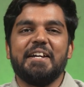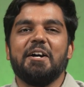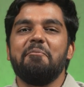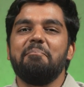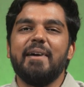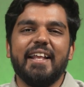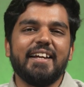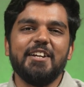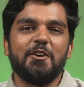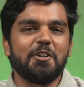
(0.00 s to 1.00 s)
the
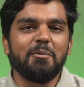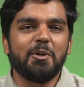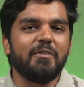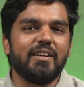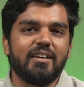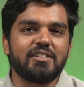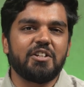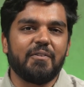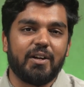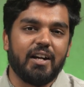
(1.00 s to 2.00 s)
American automotive
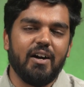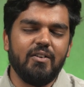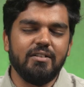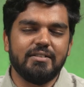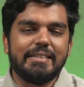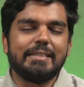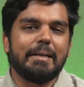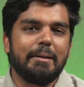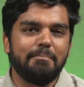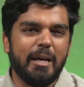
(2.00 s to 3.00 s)
industry for now,
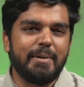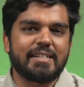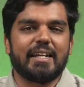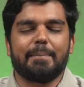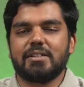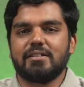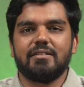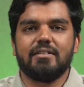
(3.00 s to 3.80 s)
baby steps.